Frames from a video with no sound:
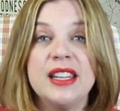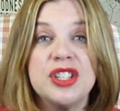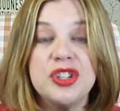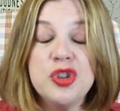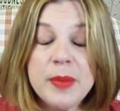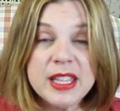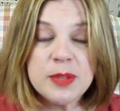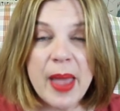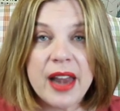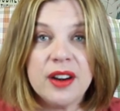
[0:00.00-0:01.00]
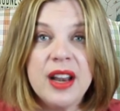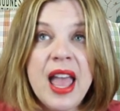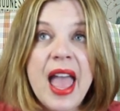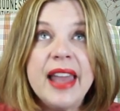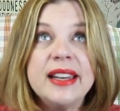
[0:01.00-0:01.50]
It is a new men's pattern
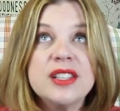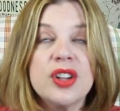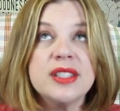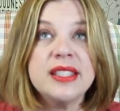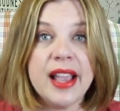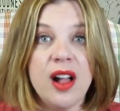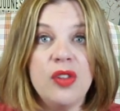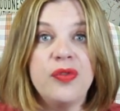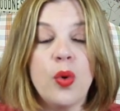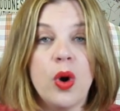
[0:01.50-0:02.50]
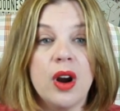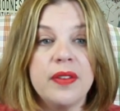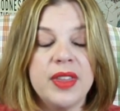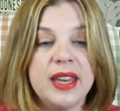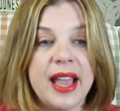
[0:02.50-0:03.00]
and it is on sale
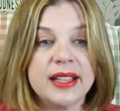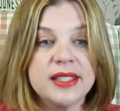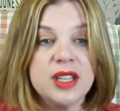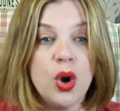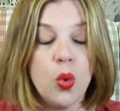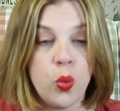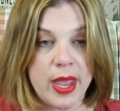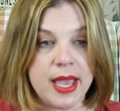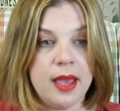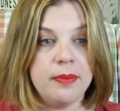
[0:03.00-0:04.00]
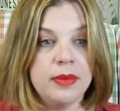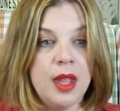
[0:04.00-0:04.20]
for the next week.